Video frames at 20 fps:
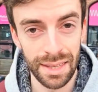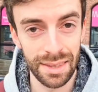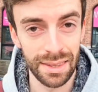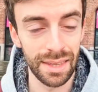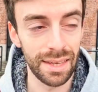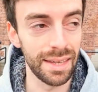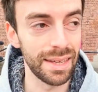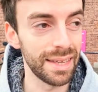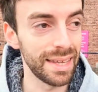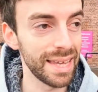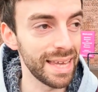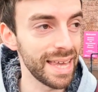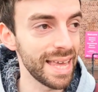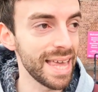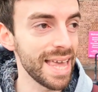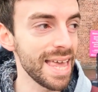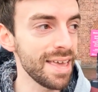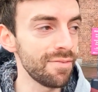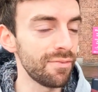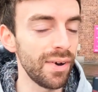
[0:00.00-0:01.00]
that
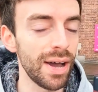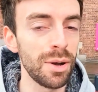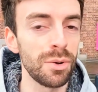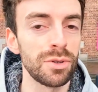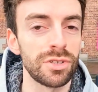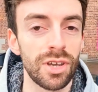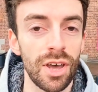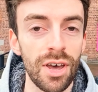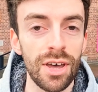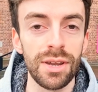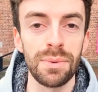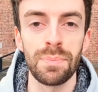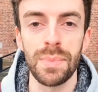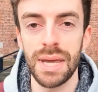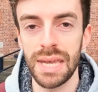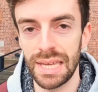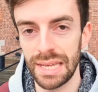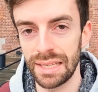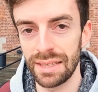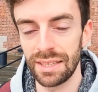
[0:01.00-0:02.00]
if I was heard
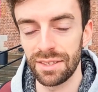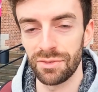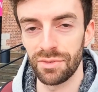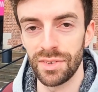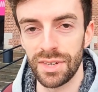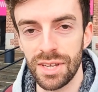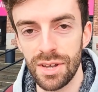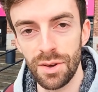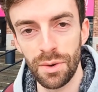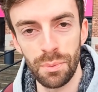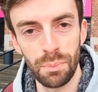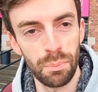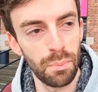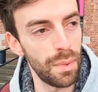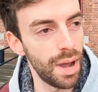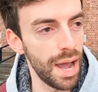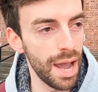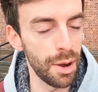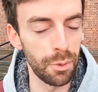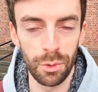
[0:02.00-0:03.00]
making this video,
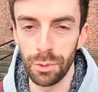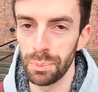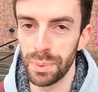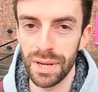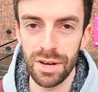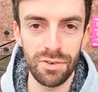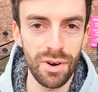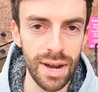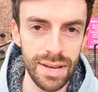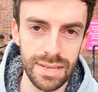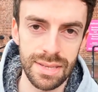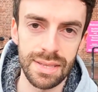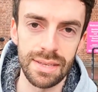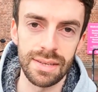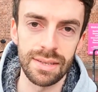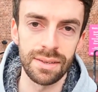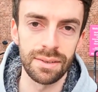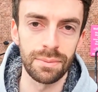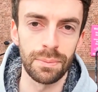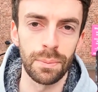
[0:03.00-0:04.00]
I would be arrested.